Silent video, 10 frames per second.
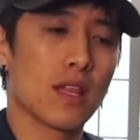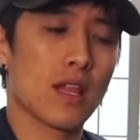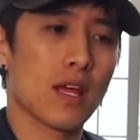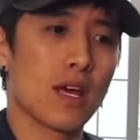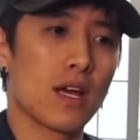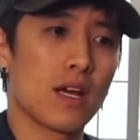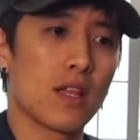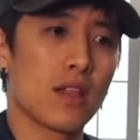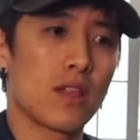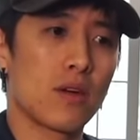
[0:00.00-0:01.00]
that
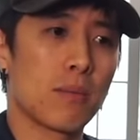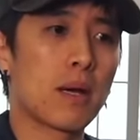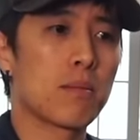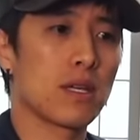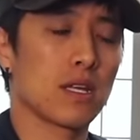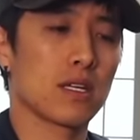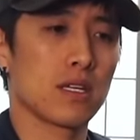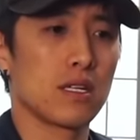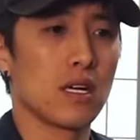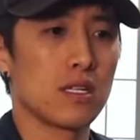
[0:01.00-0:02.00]
there might be like a,
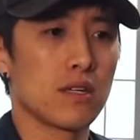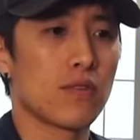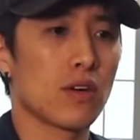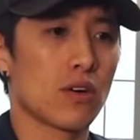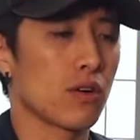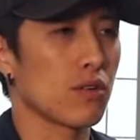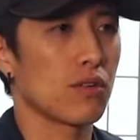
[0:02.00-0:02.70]
a different hurdle.